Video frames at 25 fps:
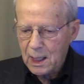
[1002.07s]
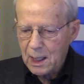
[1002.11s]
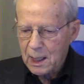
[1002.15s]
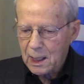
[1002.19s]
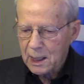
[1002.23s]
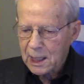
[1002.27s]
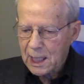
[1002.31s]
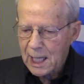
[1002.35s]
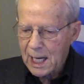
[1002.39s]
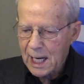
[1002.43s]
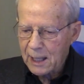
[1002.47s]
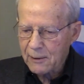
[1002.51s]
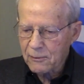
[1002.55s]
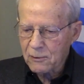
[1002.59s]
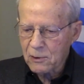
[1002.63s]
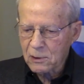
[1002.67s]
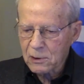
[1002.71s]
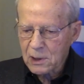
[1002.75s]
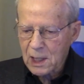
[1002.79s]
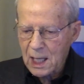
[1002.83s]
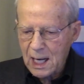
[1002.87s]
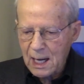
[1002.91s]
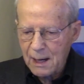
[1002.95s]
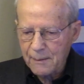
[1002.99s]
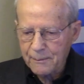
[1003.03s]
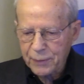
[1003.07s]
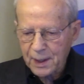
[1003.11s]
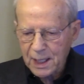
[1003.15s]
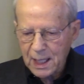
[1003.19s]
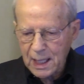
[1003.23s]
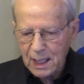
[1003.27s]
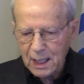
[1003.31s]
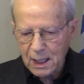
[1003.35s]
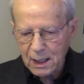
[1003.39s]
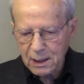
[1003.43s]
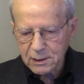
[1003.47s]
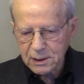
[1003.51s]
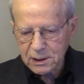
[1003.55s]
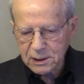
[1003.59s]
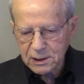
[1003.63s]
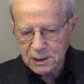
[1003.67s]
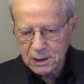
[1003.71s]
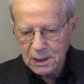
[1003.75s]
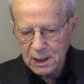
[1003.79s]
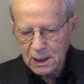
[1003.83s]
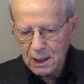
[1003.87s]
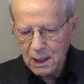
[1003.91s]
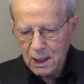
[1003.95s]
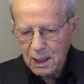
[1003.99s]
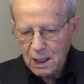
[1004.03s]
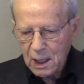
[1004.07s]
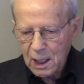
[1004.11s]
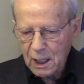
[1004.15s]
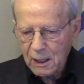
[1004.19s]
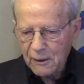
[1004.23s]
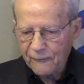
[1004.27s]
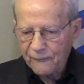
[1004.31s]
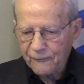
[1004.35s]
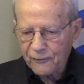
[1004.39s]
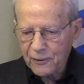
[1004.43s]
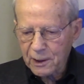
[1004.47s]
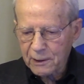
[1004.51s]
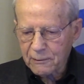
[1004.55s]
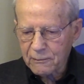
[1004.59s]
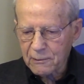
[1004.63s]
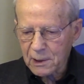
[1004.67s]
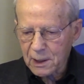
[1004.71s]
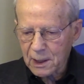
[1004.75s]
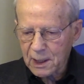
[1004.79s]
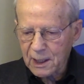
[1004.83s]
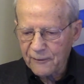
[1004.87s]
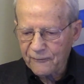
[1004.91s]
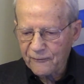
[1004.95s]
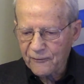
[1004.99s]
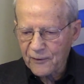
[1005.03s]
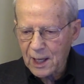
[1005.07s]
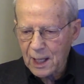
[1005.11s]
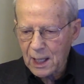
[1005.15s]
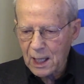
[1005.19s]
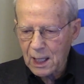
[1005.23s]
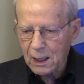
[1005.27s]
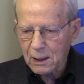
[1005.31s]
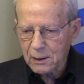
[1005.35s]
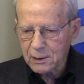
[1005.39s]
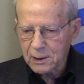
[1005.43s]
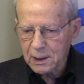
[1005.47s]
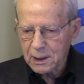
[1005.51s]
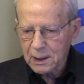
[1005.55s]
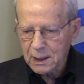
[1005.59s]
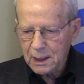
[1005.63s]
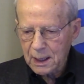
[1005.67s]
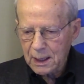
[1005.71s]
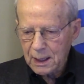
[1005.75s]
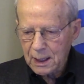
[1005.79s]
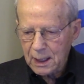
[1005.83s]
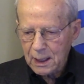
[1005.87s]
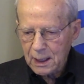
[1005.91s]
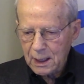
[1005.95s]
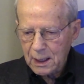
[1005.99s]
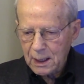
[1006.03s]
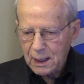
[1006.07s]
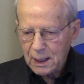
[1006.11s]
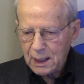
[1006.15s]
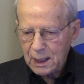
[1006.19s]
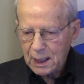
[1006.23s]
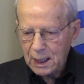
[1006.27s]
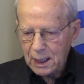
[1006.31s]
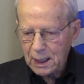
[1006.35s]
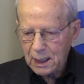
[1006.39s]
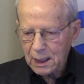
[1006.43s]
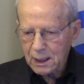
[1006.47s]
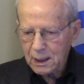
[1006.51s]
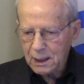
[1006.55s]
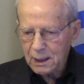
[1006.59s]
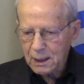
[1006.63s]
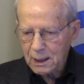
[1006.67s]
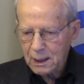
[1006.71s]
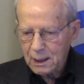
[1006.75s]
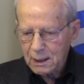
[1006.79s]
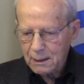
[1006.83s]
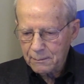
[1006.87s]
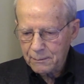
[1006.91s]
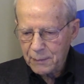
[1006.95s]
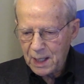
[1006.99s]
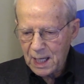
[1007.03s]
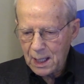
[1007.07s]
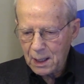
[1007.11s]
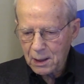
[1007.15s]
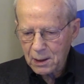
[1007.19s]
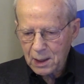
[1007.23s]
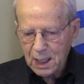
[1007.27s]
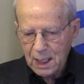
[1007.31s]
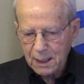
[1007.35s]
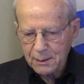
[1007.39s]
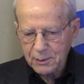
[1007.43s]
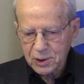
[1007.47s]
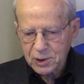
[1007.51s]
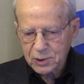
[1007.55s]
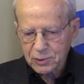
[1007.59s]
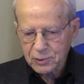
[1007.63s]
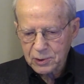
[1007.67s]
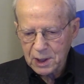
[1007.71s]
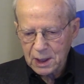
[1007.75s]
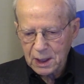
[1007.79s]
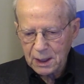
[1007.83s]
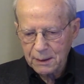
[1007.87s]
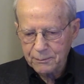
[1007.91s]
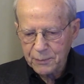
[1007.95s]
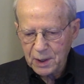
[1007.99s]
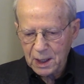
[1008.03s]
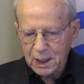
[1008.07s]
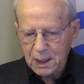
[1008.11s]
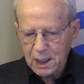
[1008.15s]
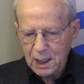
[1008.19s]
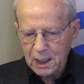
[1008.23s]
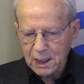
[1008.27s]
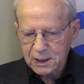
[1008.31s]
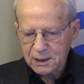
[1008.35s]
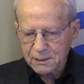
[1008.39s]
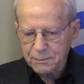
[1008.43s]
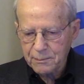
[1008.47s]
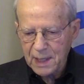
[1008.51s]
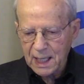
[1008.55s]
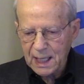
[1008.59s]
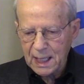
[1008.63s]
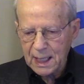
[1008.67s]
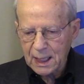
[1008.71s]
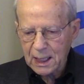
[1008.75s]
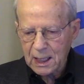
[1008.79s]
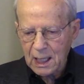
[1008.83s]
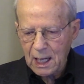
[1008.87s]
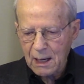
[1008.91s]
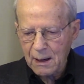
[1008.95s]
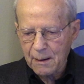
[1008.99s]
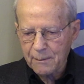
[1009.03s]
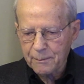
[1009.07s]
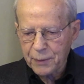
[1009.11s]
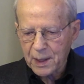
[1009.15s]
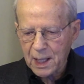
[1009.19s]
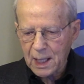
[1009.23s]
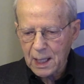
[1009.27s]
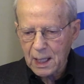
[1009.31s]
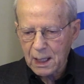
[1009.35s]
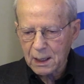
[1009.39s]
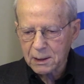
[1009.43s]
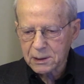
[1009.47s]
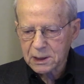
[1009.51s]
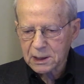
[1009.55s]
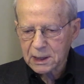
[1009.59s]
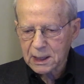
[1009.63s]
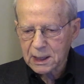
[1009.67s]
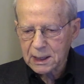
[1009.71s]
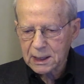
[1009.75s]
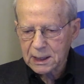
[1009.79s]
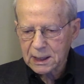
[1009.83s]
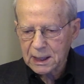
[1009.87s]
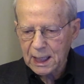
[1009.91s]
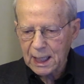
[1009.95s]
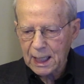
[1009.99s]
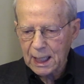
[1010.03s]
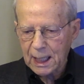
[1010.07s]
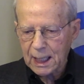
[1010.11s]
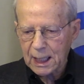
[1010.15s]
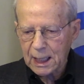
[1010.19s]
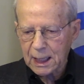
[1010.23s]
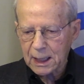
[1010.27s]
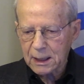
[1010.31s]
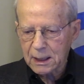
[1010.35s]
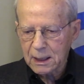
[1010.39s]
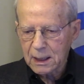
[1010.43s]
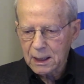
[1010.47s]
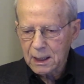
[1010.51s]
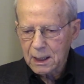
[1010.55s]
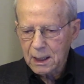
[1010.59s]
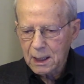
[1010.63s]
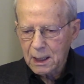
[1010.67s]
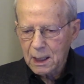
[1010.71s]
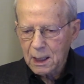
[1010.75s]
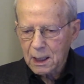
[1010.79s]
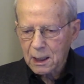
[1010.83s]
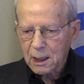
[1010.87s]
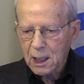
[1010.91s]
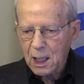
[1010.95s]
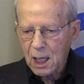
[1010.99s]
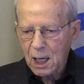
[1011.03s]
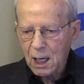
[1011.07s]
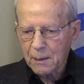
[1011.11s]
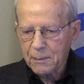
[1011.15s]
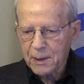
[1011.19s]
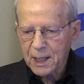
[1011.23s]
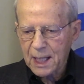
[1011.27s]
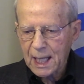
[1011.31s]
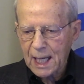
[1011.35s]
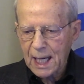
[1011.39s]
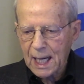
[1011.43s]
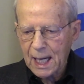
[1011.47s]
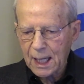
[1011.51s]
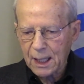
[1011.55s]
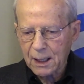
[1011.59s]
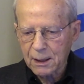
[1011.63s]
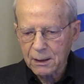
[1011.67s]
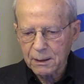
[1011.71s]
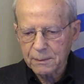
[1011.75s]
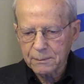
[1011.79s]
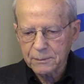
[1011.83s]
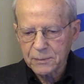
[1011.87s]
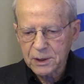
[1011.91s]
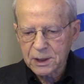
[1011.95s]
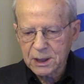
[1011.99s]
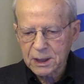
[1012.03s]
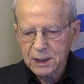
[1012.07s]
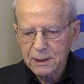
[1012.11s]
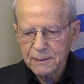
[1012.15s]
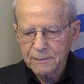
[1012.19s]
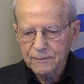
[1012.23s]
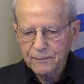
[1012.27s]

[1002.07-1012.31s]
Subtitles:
Chiral compounds are frequently found in biochemistry because many compounds contain carbon atoms